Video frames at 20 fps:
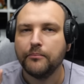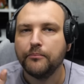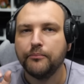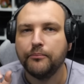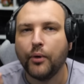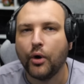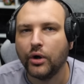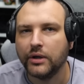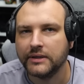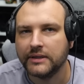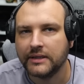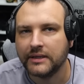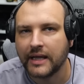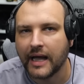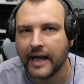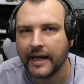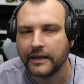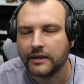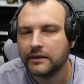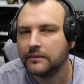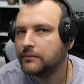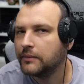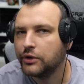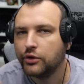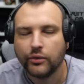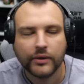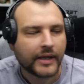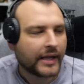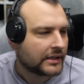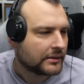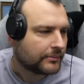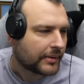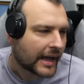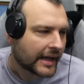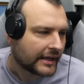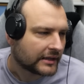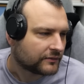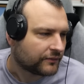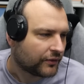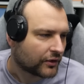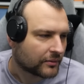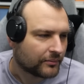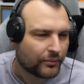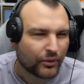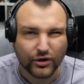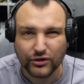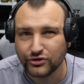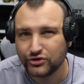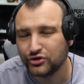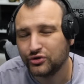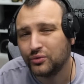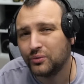Bond tank, you can buy it for bonds.